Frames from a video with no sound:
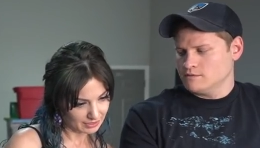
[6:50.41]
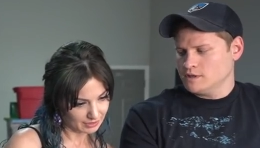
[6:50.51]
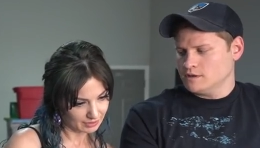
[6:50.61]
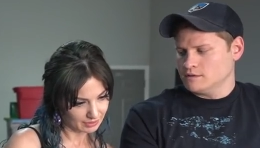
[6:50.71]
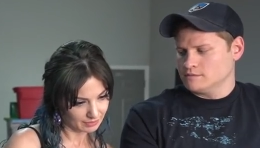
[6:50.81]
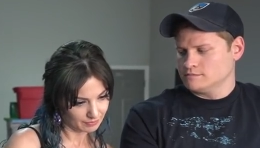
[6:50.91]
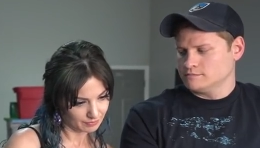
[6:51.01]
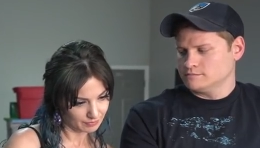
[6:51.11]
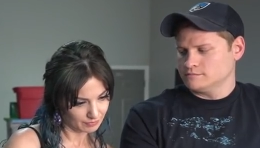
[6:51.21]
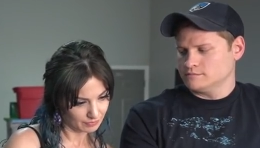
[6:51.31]
Speaker 1: a video.
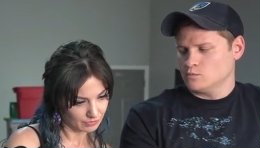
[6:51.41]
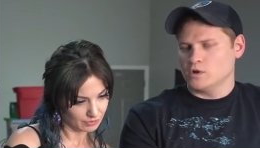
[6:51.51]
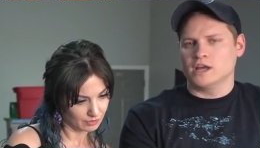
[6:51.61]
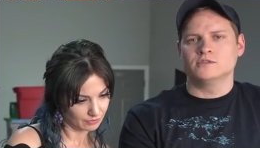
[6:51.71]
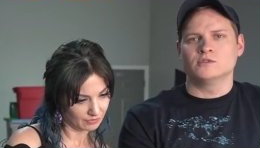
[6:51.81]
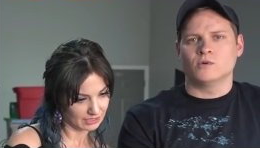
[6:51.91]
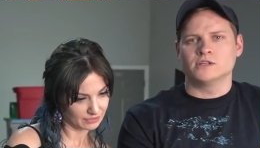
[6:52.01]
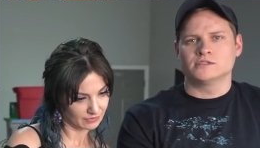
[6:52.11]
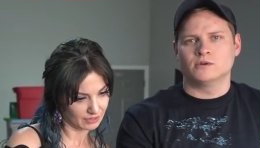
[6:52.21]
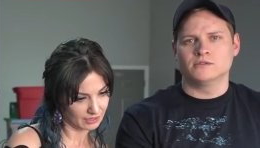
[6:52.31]
When I do the
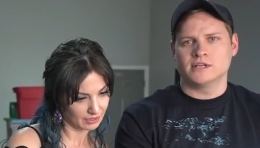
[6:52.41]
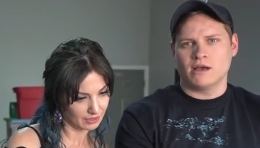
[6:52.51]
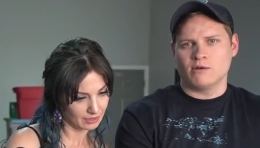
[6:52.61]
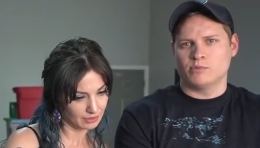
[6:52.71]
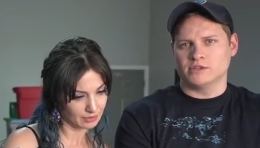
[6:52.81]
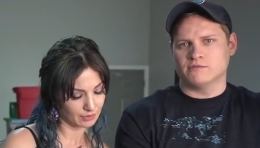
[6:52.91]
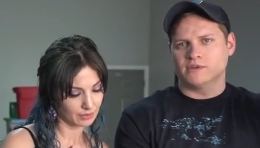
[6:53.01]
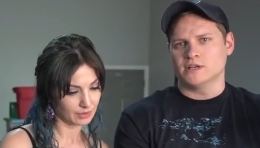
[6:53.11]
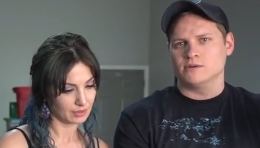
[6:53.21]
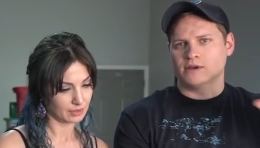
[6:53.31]
what sold now, oh. I'll put the oh,
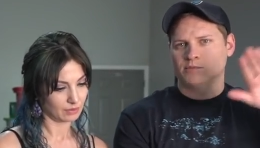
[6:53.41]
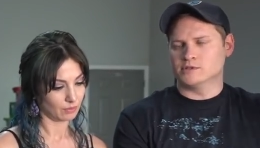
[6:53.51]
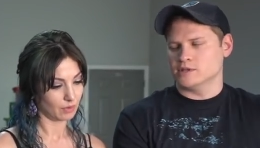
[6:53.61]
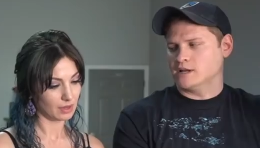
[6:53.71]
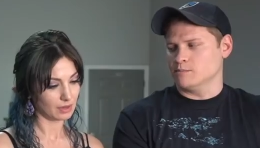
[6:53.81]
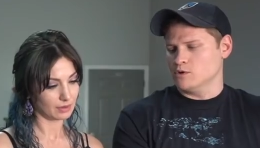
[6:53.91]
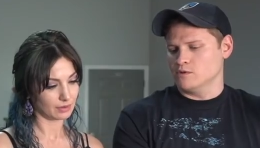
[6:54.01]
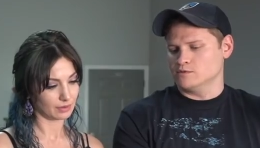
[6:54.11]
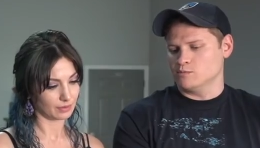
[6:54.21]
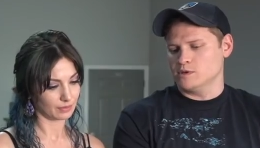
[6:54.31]
video up so Whoa. that I
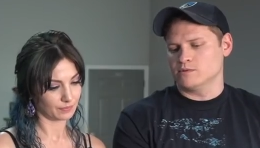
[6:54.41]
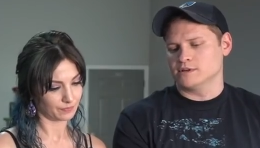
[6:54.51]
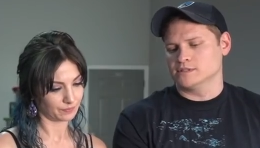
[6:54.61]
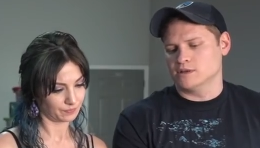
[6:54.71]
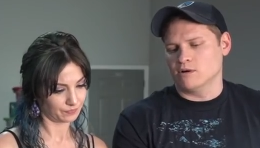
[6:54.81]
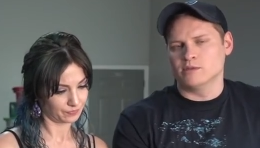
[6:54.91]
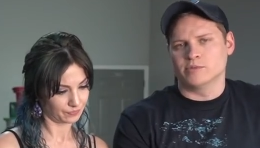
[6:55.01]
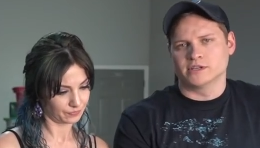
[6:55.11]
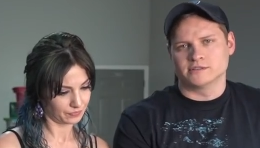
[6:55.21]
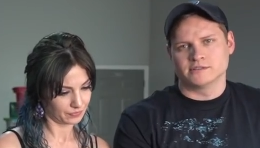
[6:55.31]
move so people could see all the
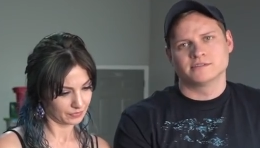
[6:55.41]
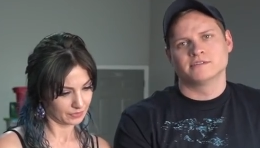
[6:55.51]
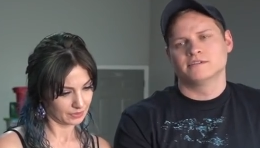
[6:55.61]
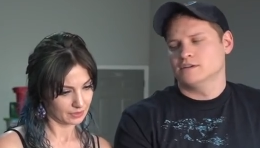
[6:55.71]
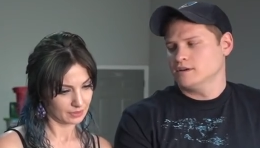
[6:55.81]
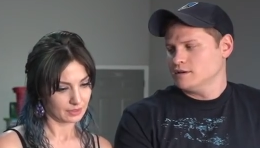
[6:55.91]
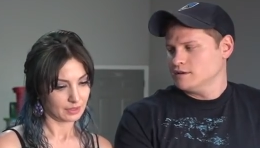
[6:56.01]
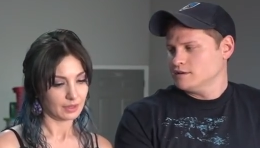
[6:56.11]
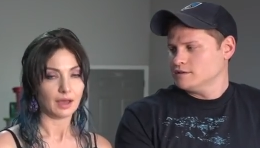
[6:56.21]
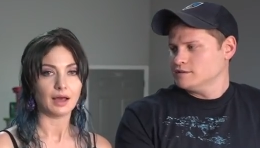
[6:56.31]
pictures.
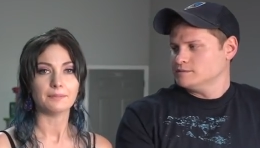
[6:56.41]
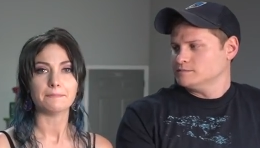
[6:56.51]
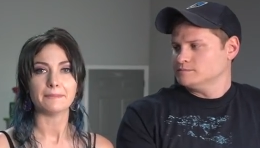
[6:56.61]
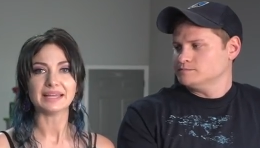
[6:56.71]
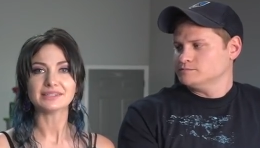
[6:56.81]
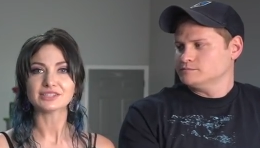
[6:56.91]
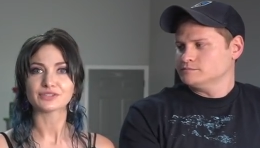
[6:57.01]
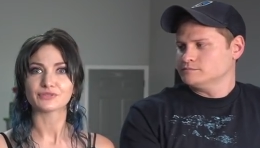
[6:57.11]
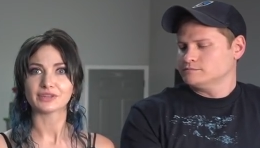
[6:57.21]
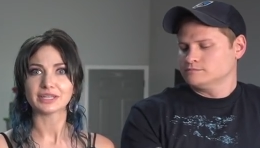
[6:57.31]
Speaker 2: A
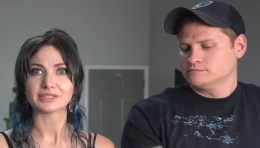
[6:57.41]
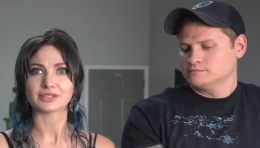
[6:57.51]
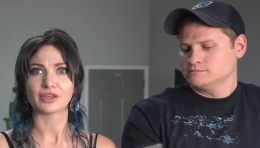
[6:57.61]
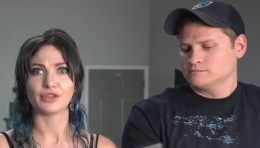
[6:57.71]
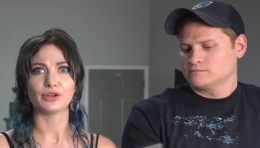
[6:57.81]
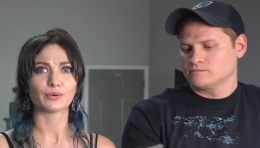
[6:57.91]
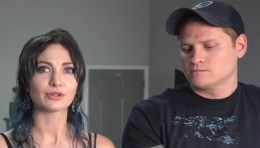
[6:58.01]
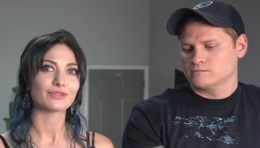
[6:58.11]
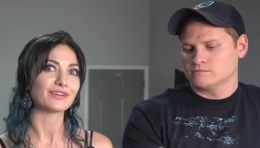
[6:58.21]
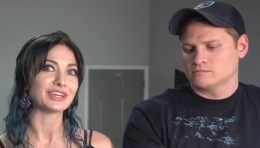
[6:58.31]
men's fleece, the
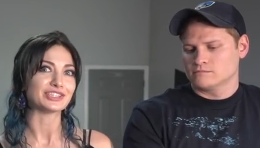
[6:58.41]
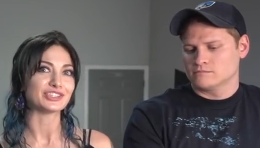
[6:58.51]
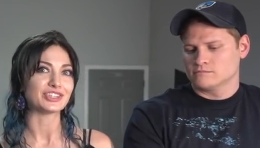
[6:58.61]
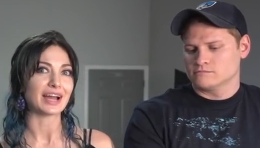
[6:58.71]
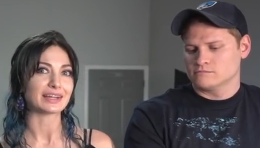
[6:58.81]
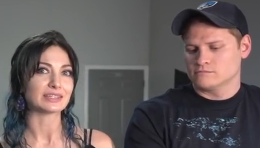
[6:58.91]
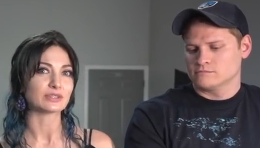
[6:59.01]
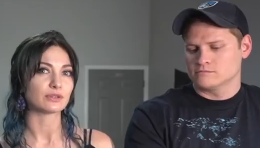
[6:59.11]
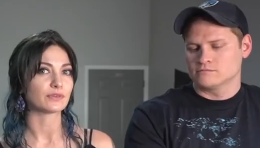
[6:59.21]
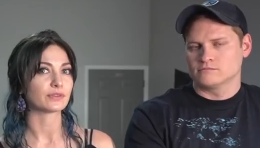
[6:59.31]
North Face jacket
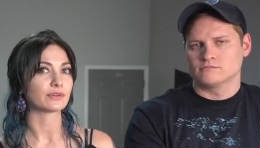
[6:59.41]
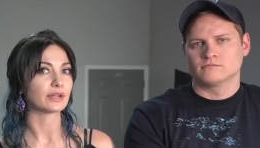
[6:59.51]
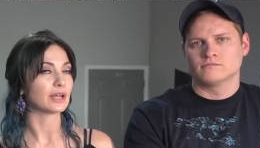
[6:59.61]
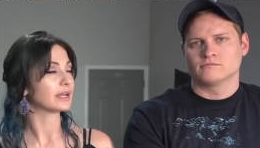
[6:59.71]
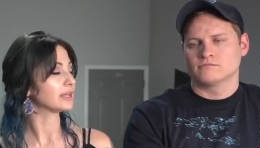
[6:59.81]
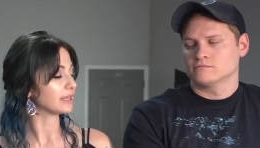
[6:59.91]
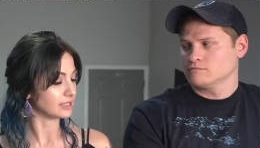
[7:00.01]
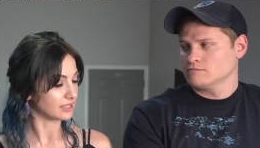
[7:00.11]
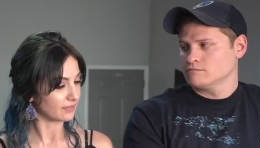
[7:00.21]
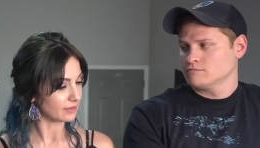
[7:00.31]
sold for
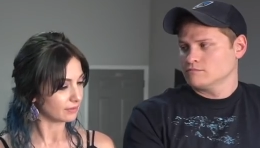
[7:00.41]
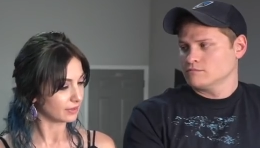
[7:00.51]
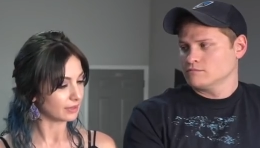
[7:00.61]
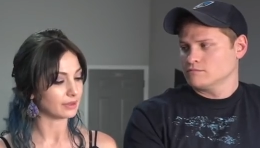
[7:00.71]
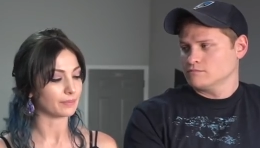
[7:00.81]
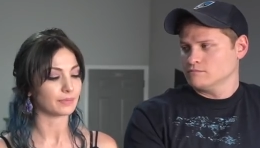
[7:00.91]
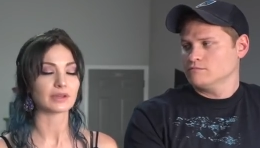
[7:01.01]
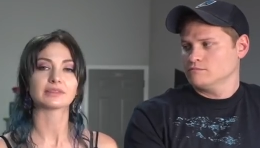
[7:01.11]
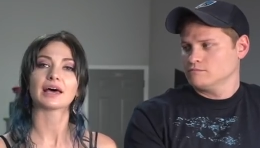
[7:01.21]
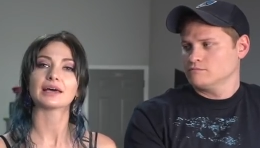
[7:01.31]
$39.97, right? Yep, mm -hmm.
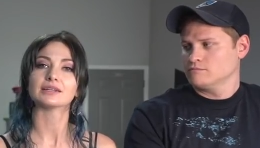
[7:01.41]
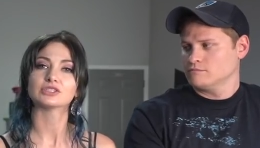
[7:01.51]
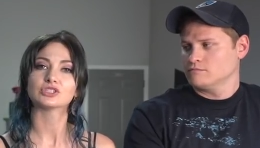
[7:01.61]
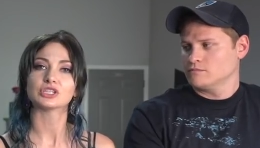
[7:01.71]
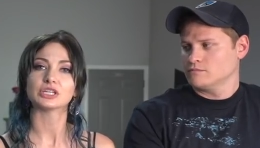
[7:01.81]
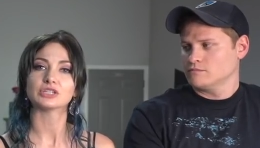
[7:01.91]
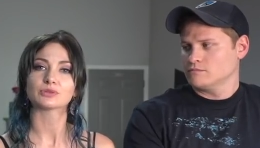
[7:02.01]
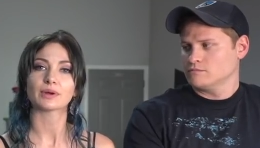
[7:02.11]
got that change,